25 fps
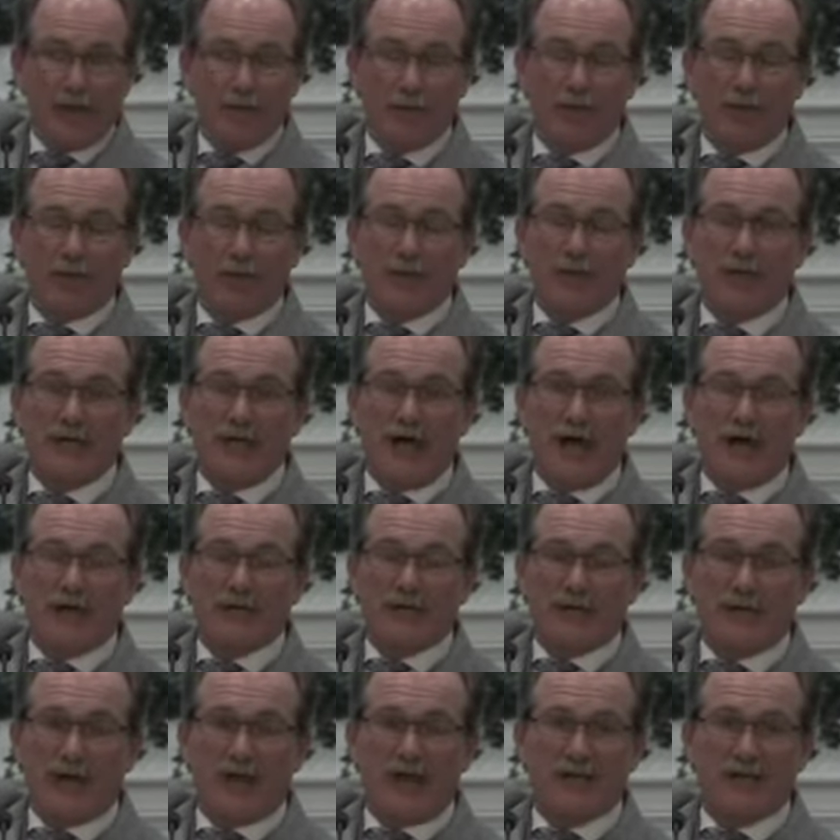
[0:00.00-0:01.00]
But with
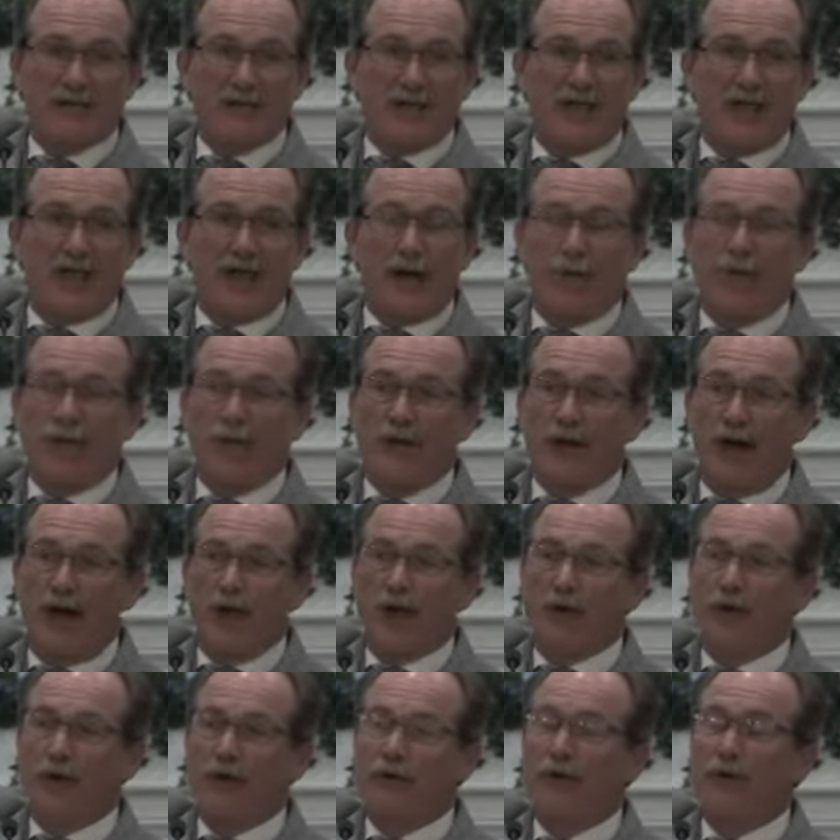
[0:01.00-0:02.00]
God's grace and help, we're
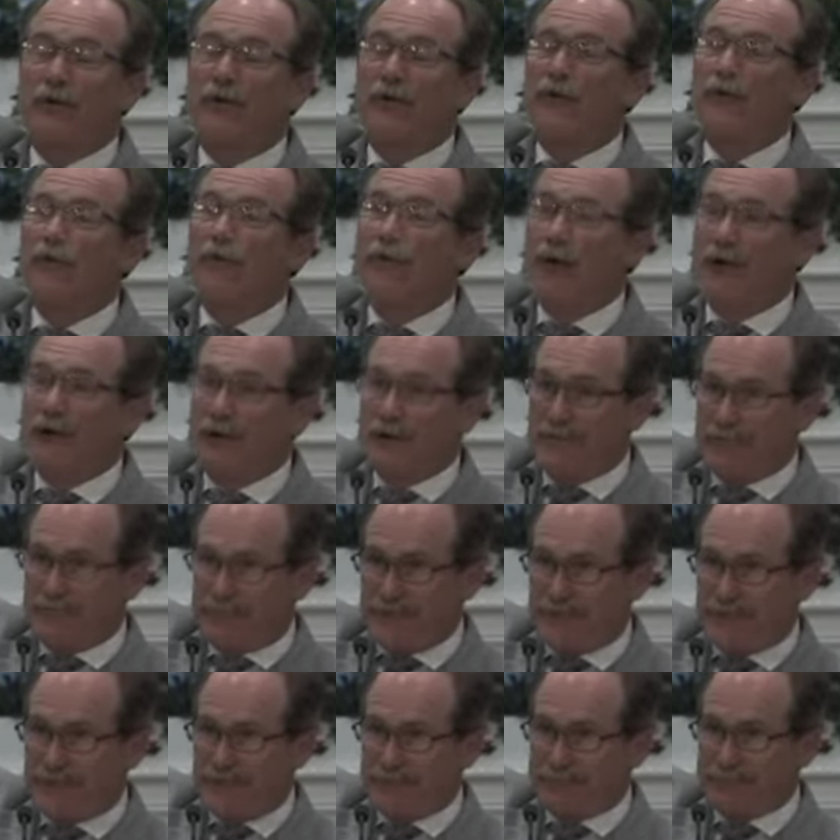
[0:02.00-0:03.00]
not going to run
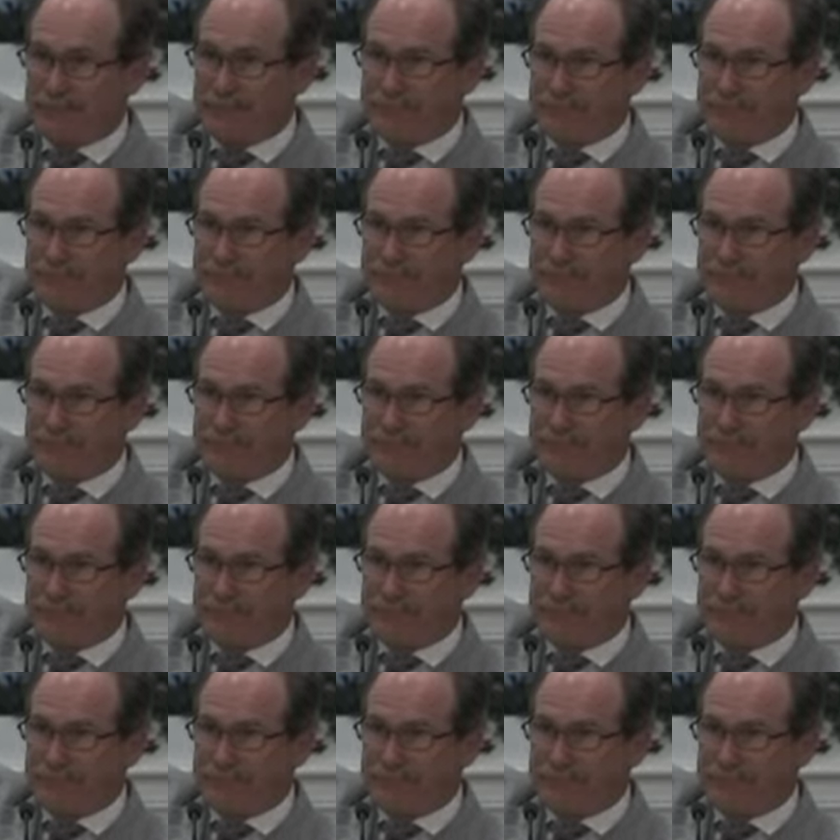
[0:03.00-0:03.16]
from them.